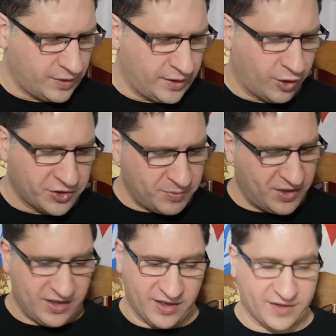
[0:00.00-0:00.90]
and
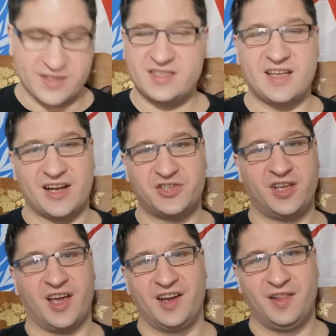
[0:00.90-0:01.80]
ultimately, like this is
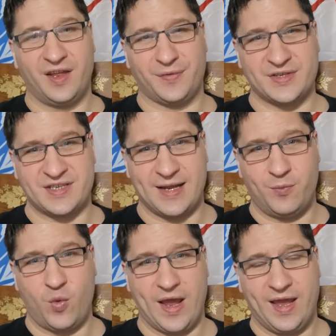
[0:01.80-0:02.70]
actually kind of like the
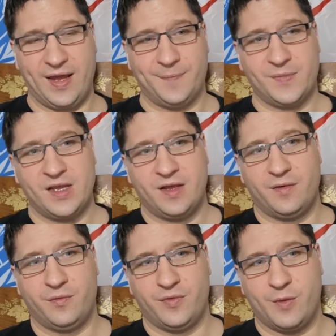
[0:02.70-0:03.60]
same way
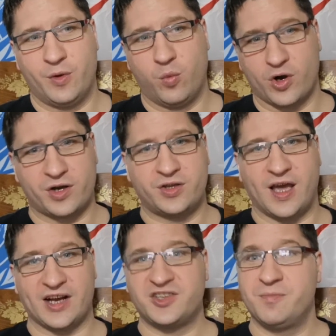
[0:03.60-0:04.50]
that would work to
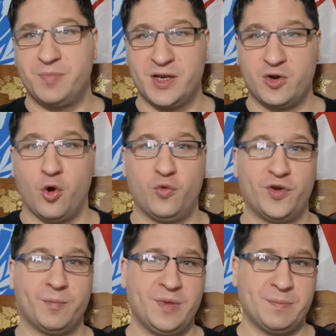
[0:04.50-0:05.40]
actually beat
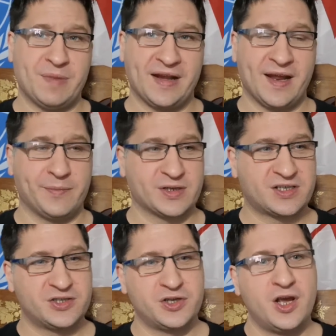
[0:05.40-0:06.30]
COVID and beat pandemics
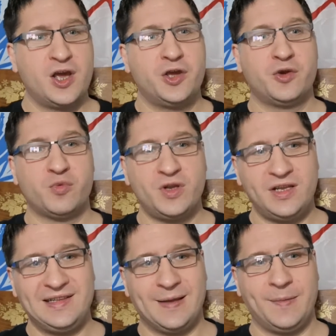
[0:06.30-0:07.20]
because you're
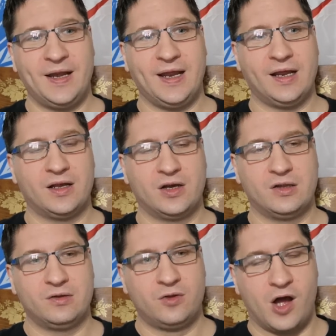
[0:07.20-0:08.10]
really limiting
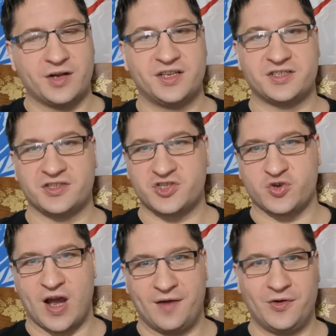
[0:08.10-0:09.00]
long distance
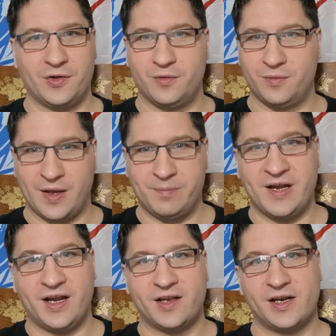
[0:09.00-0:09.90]
travel,
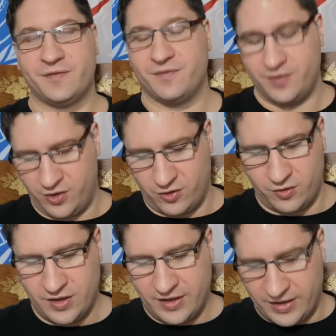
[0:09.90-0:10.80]
admitting that you
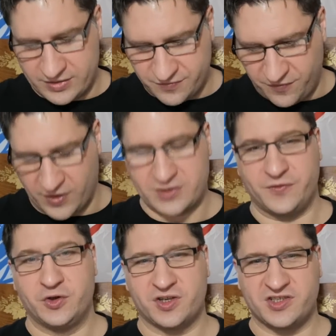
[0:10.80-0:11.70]
know it's fossil
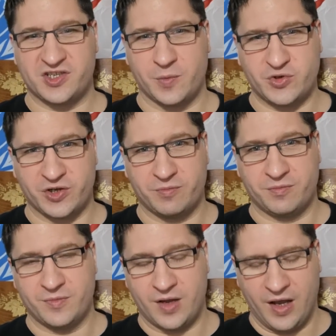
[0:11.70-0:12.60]
fuel
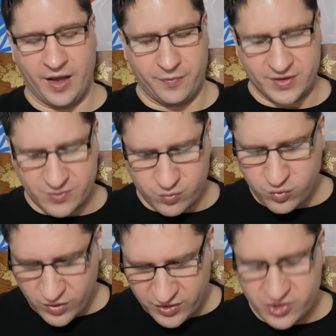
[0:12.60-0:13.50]
consumption uh, that's
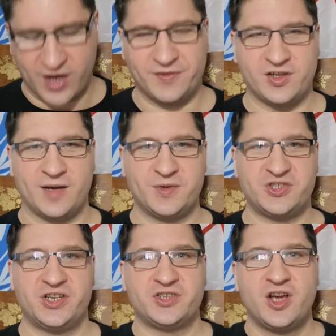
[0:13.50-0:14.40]
really driving climate
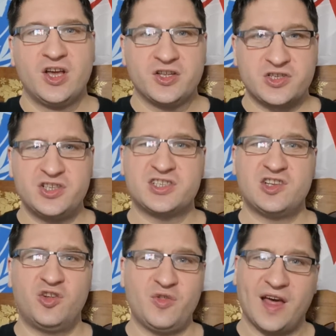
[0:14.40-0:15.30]
change. So you
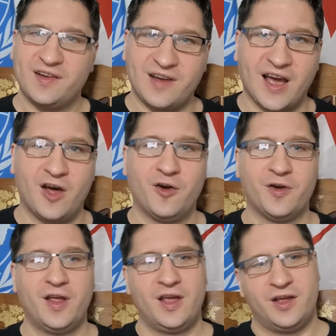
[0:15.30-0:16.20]
slow that
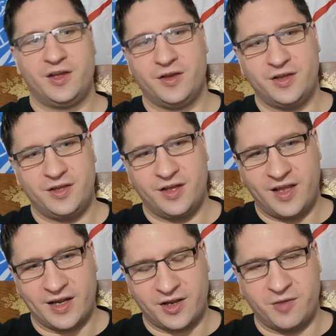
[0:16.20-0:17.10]
down. You, you
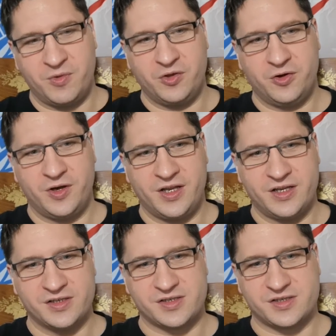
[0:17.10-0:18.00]
get
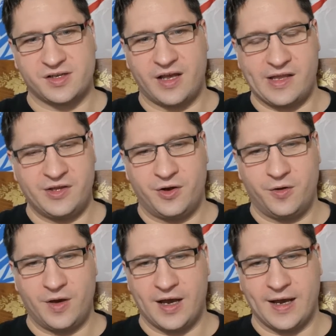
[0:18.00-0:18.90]
communities, you
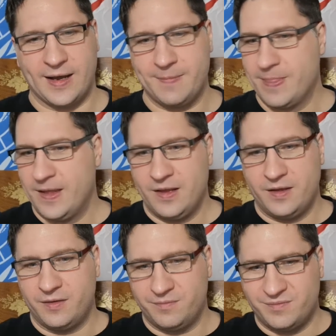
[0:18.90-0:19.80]
know, uh,
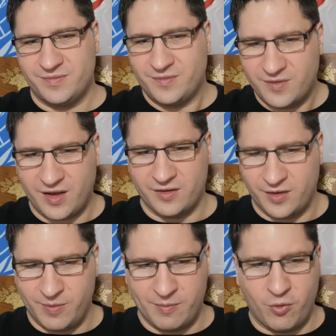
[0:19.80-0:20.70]
a
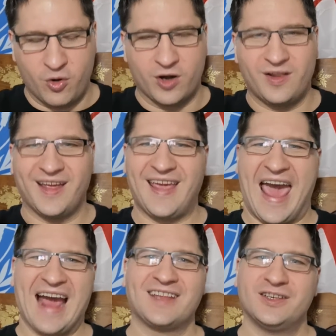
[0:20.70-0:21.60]
little bit more like
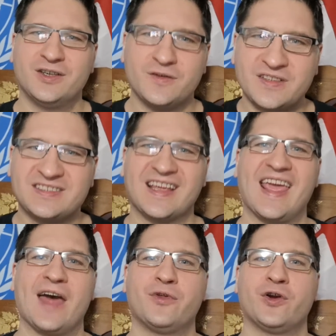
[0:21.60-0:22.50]
active and
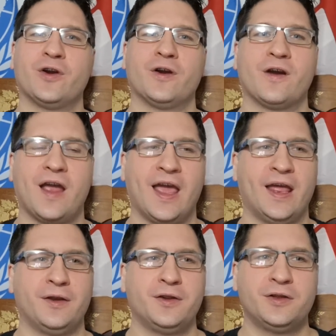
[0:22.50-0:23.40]
together.
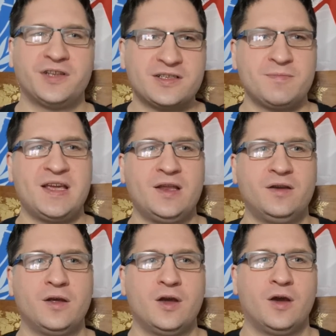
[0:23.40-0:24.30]
And it doesn't
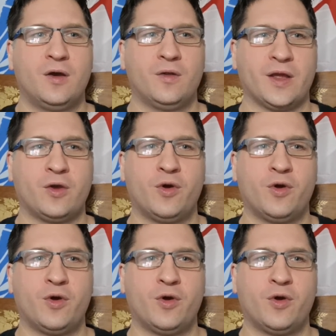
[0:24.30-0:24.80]
mean like